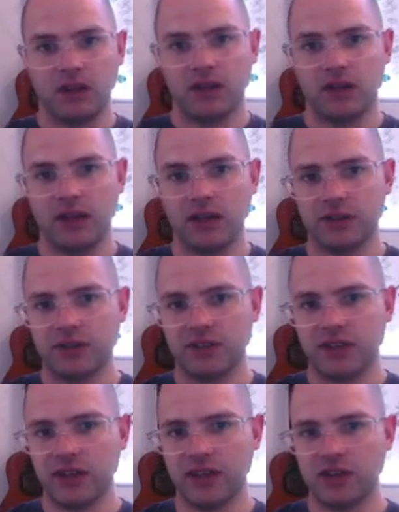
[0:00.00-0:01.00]
Day after
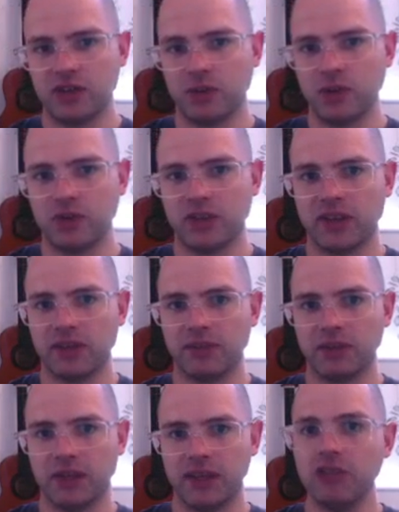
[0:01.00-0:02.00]
day they spoke to him,
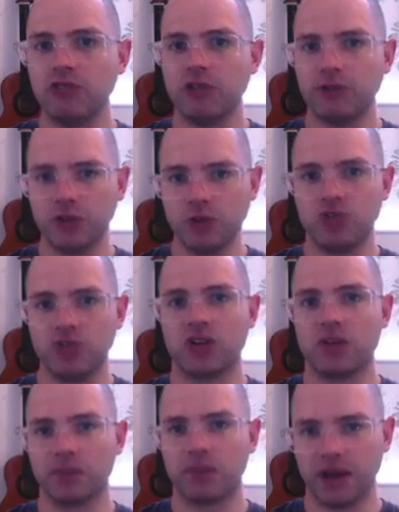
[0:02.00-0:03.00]
but he refused to
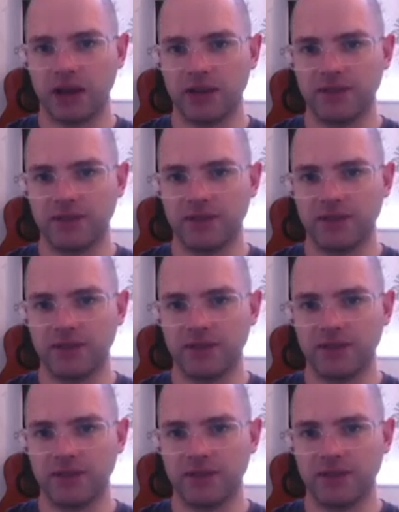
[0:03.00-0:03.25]
comply.